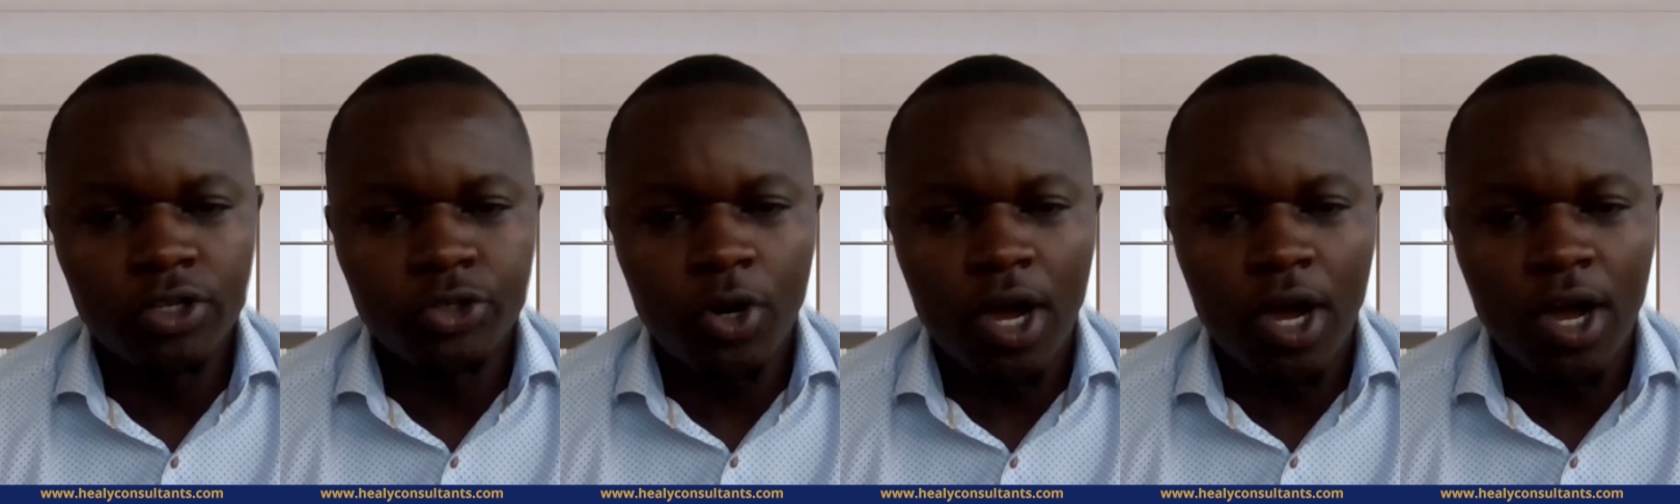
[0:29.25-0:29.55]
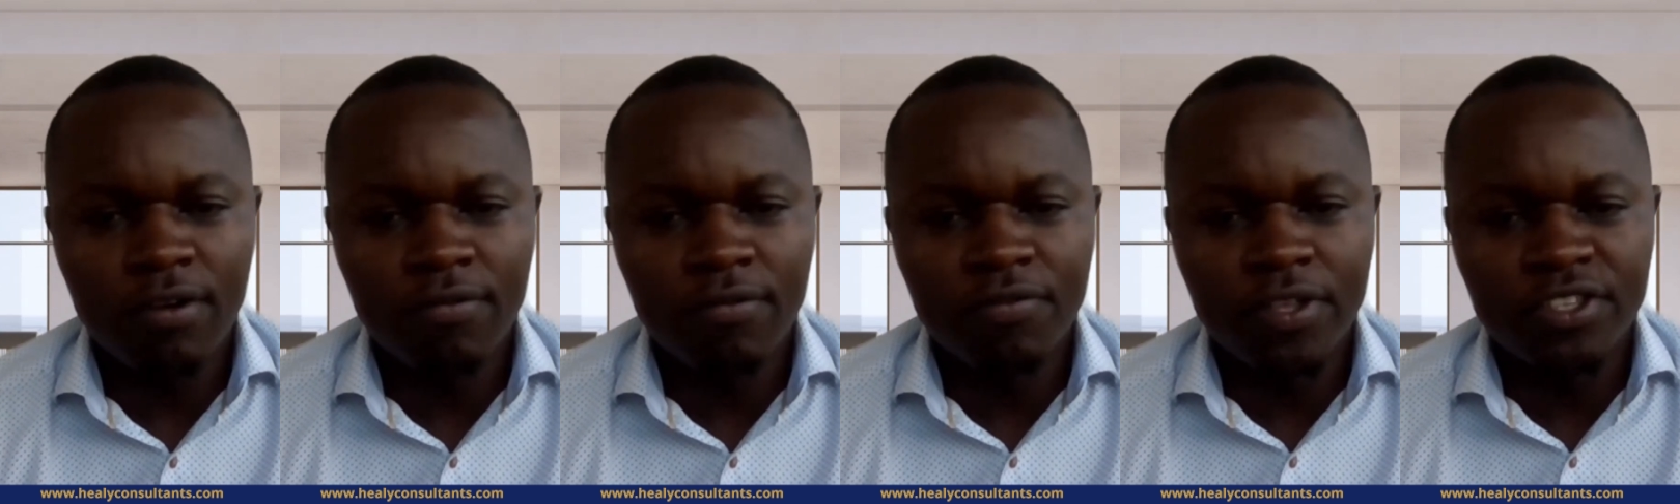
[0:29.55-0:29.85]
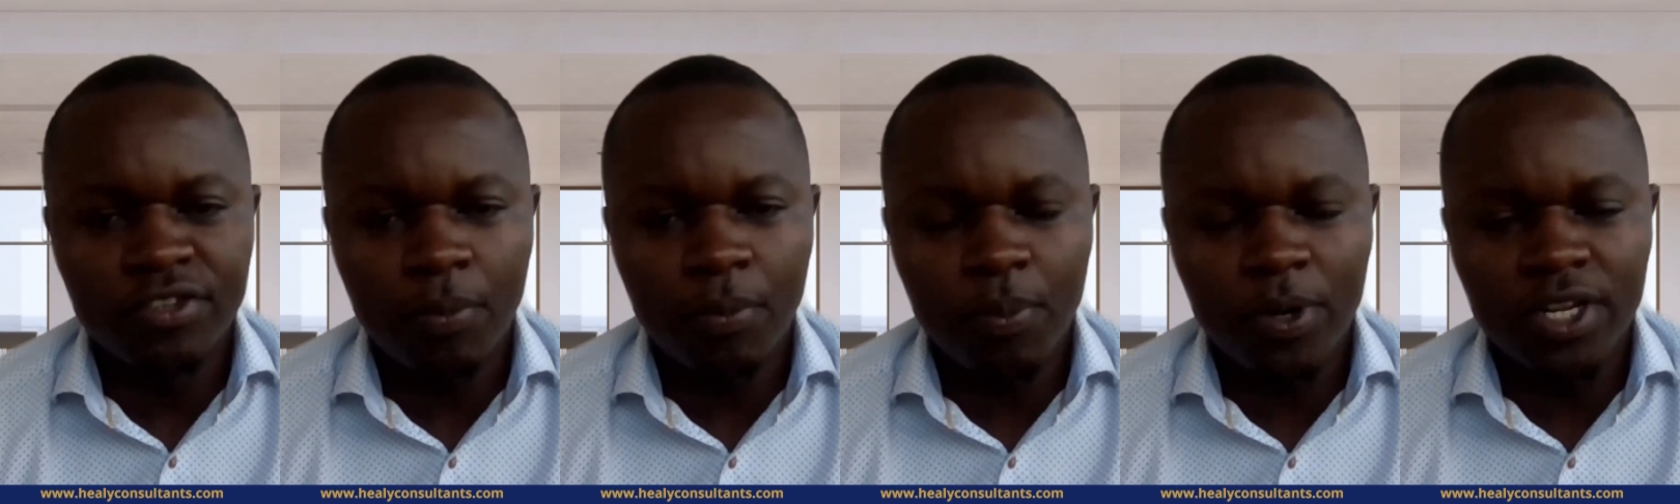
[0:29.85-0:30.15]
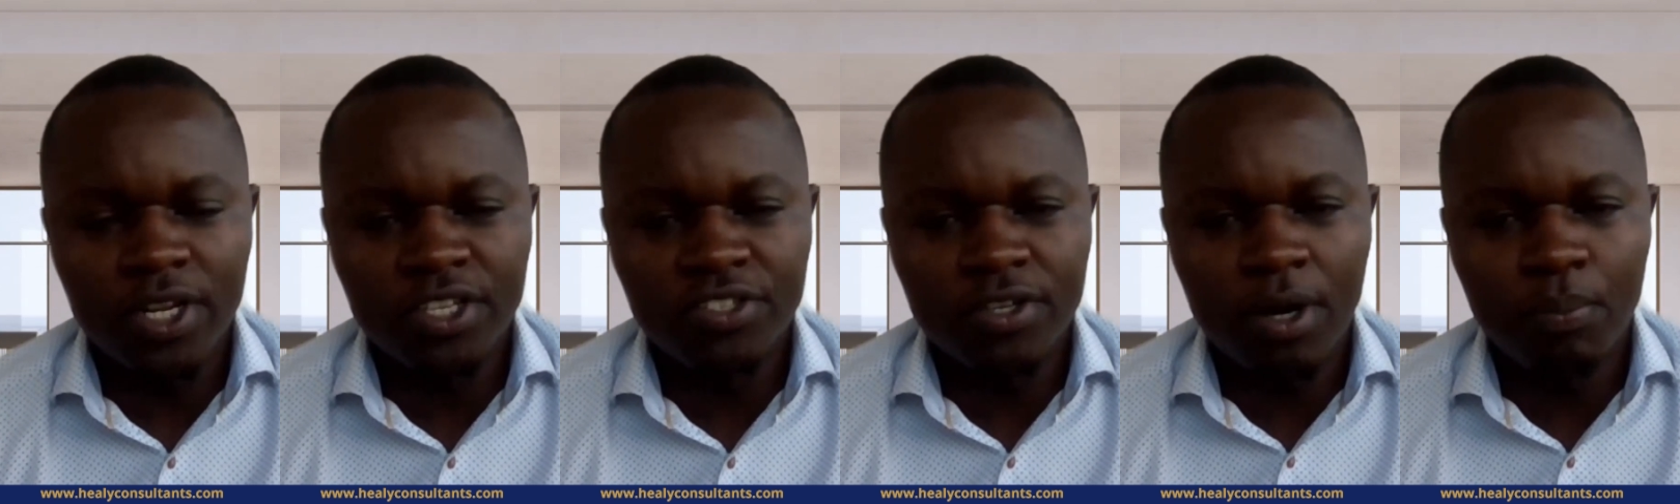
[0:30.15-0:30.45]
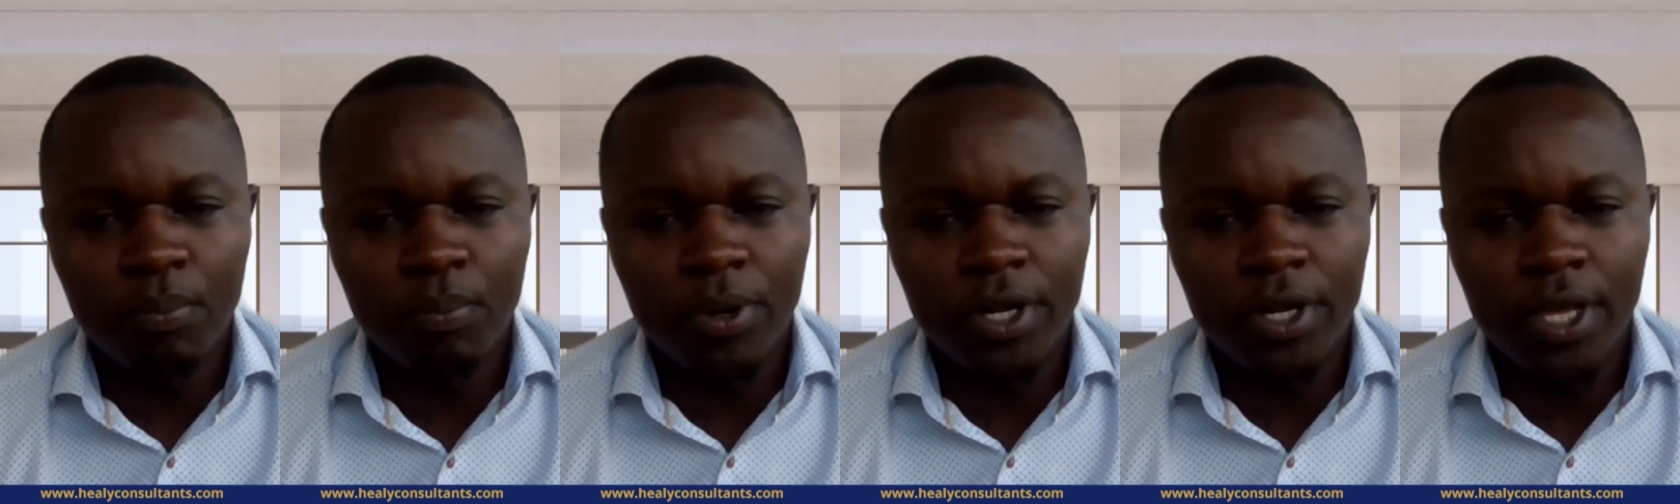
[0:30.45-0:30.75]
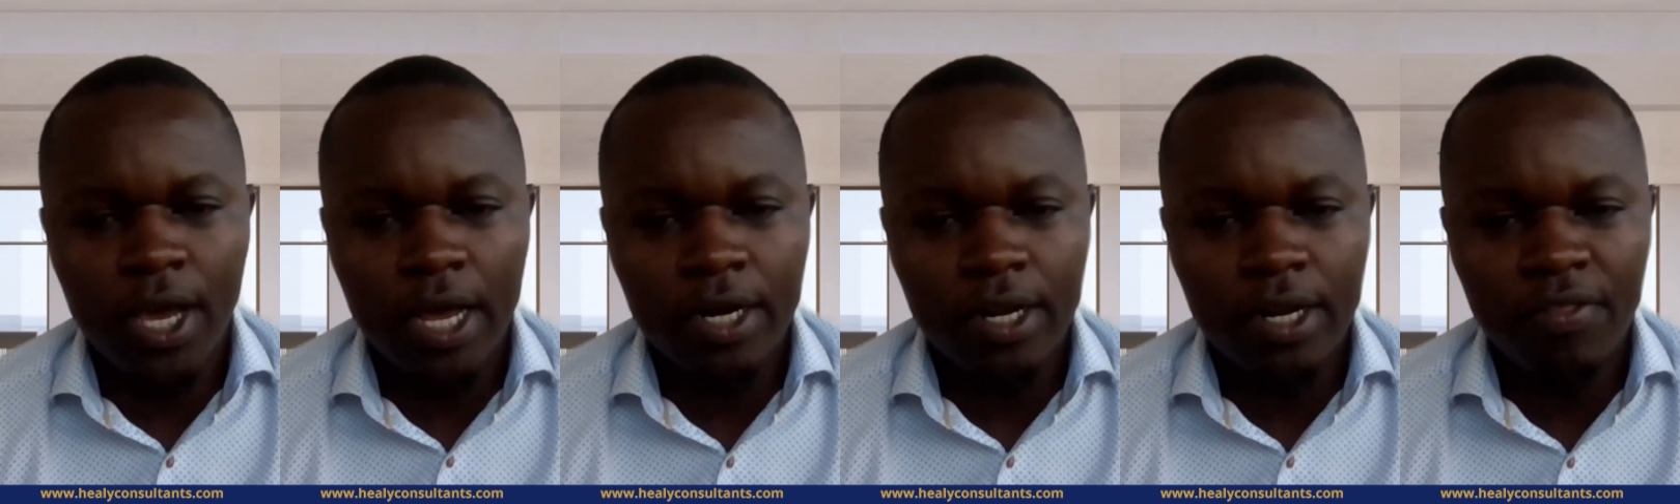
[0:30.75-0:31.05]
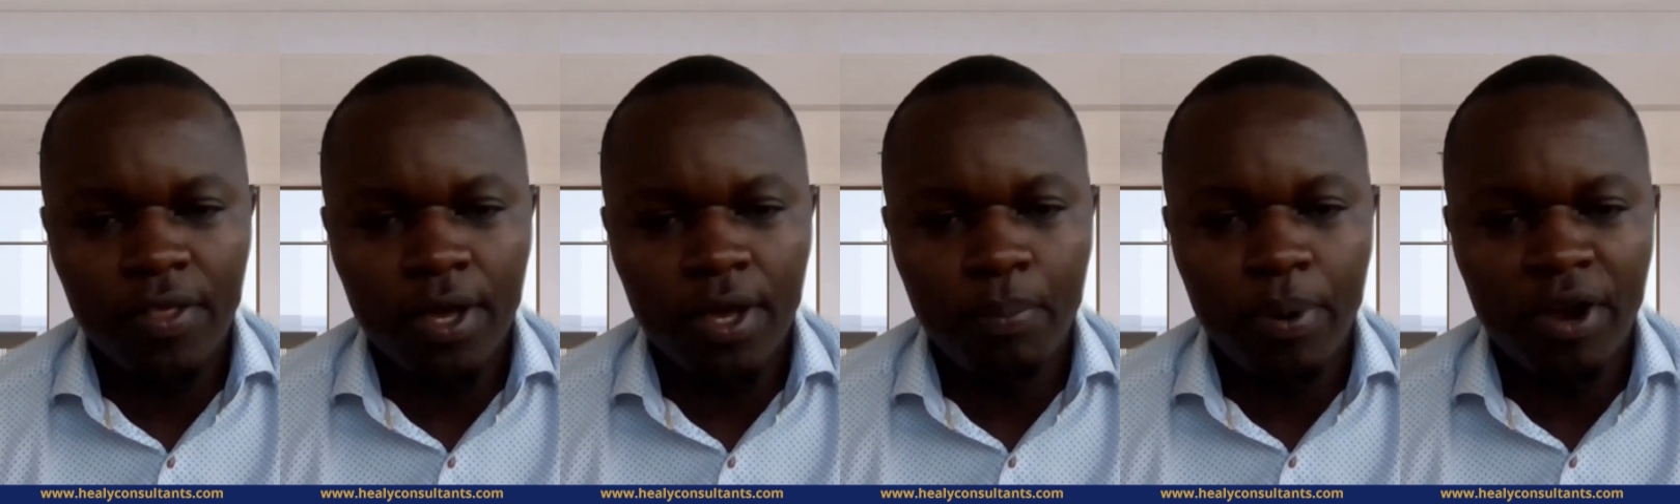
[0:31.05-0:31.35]
to have the Japanese company under
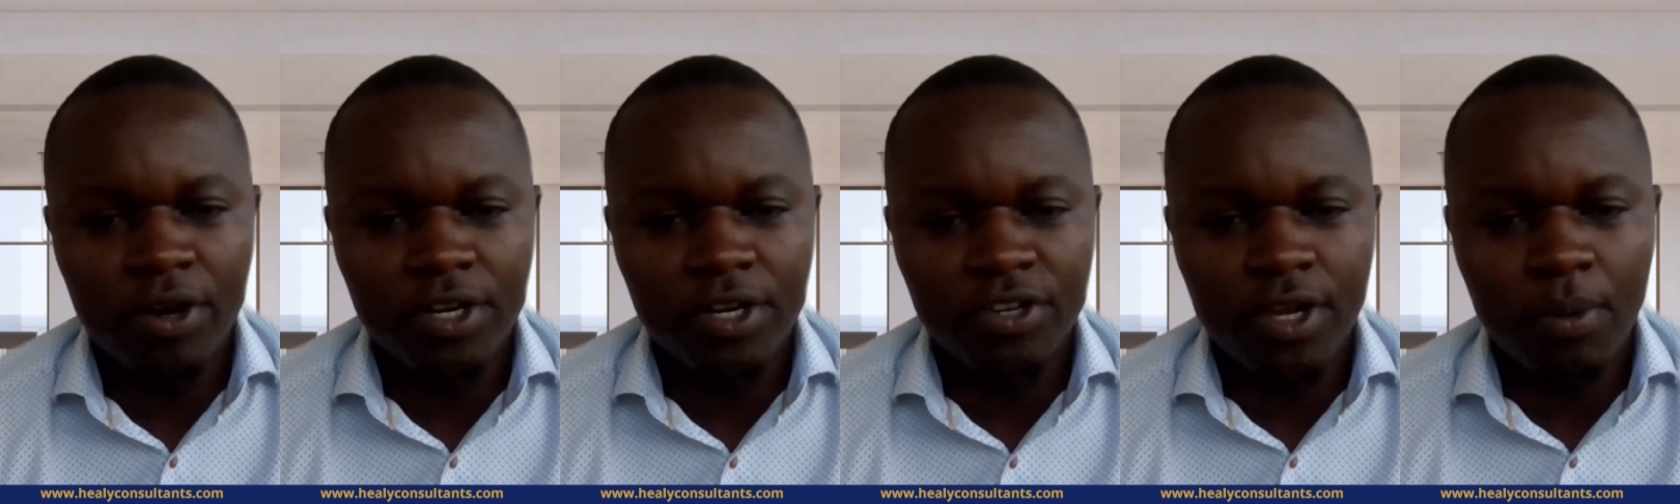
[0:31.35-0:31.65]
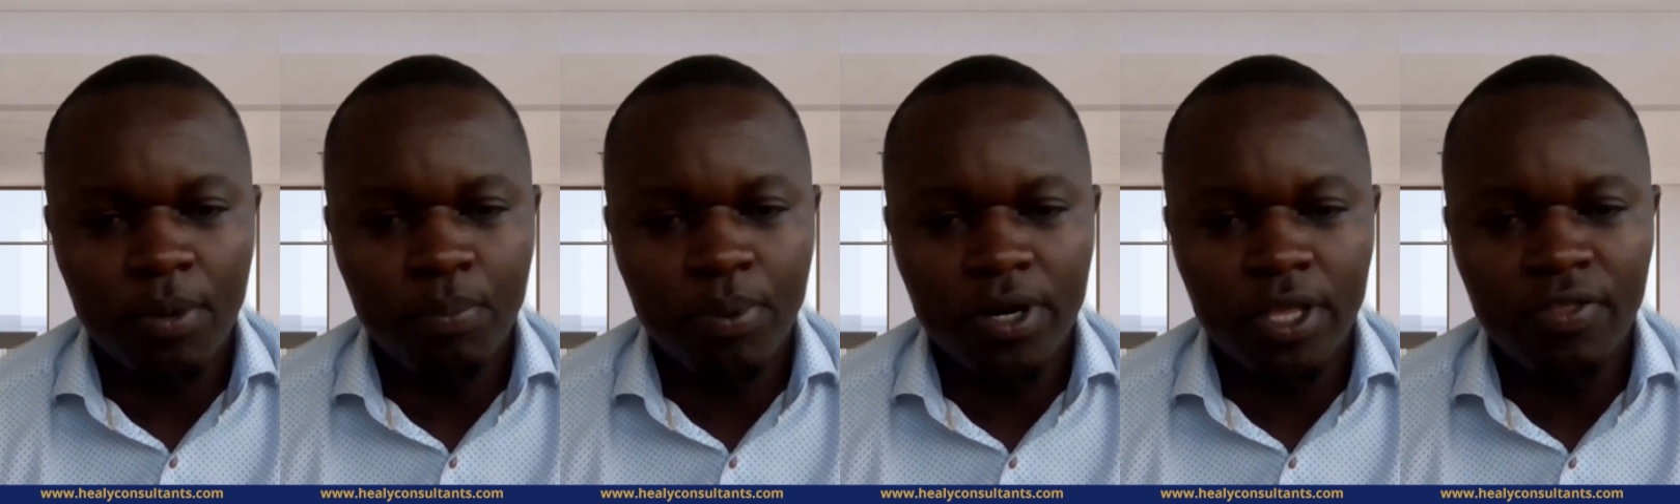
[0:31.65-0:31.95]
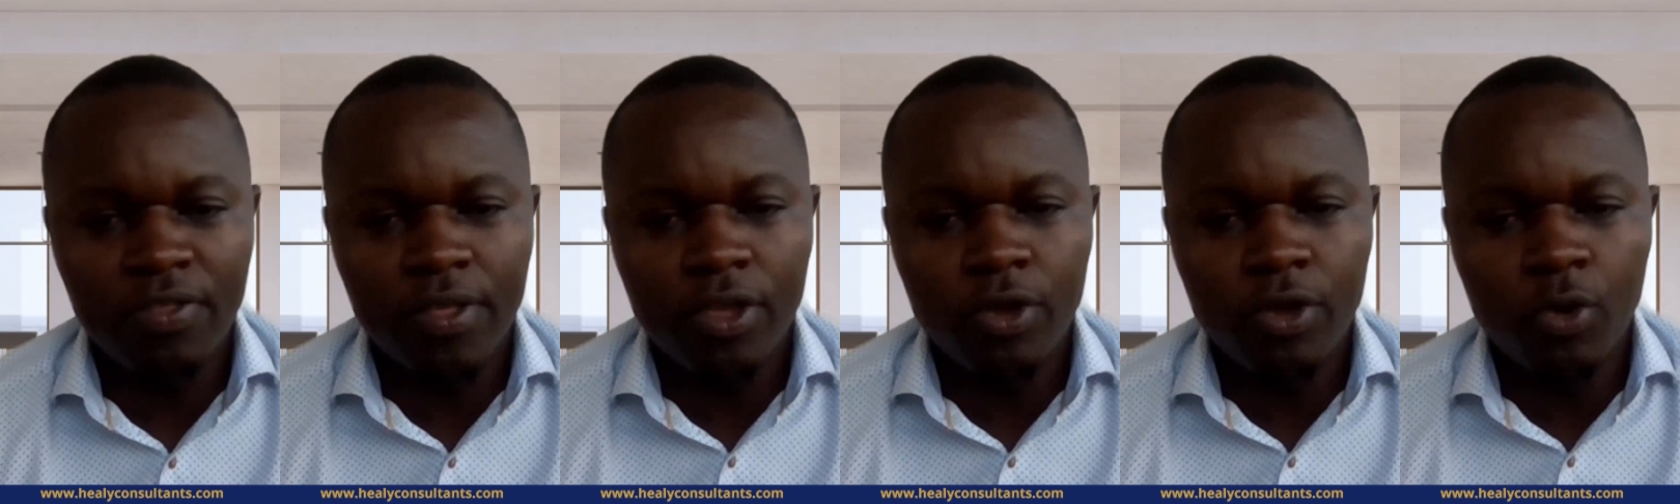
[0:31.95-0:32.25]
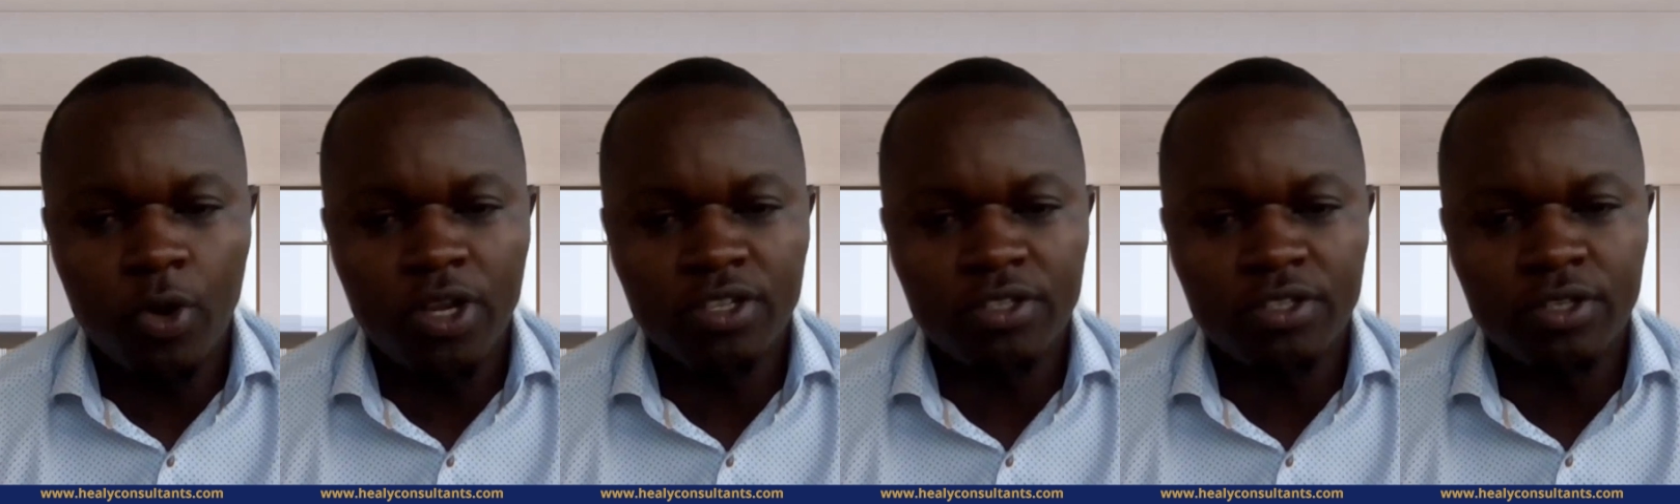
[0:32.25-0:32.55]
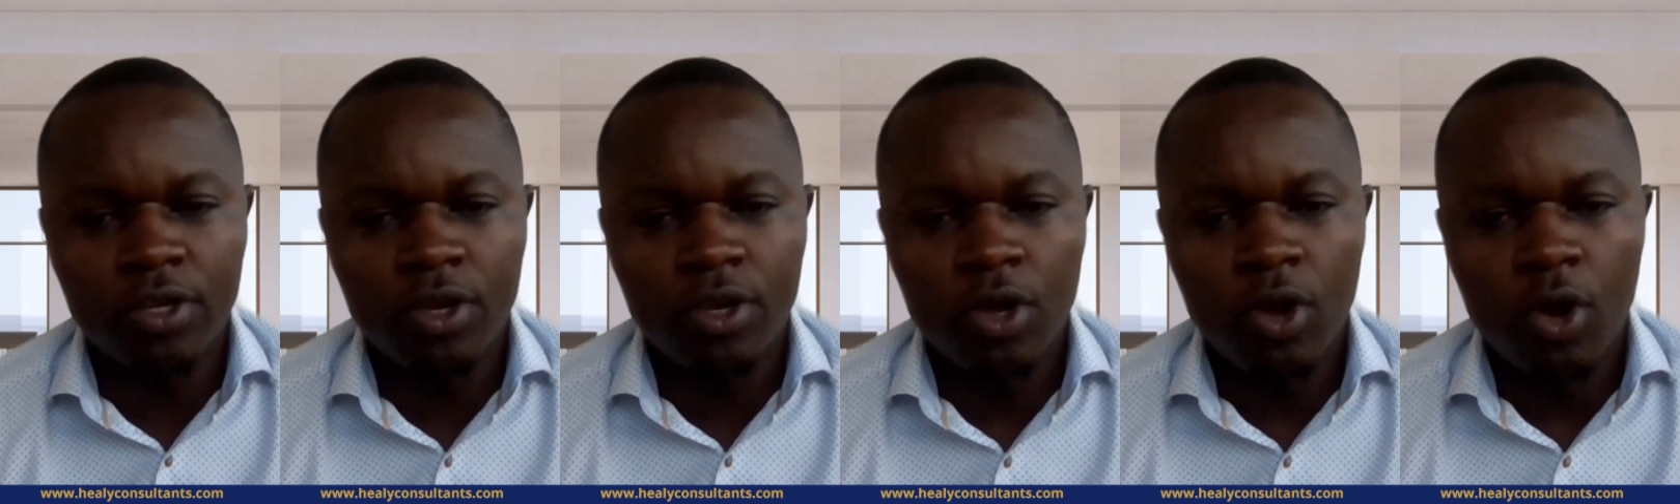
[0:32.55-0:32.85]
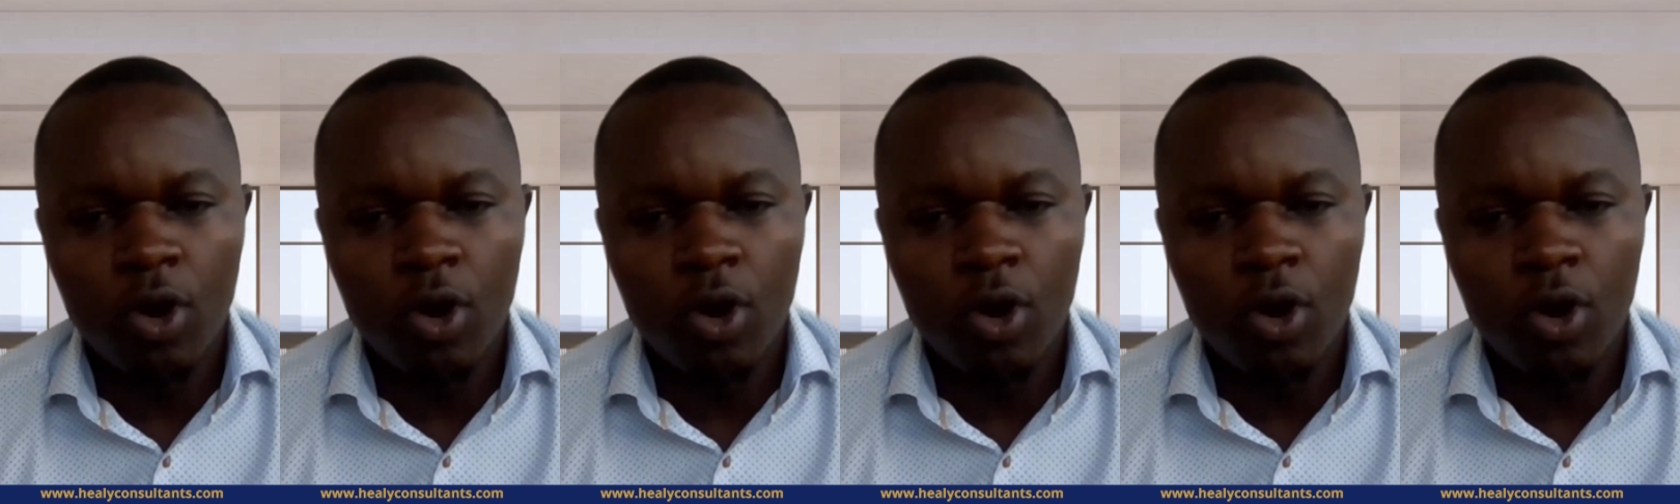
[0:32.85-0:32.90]
their parent company in the US,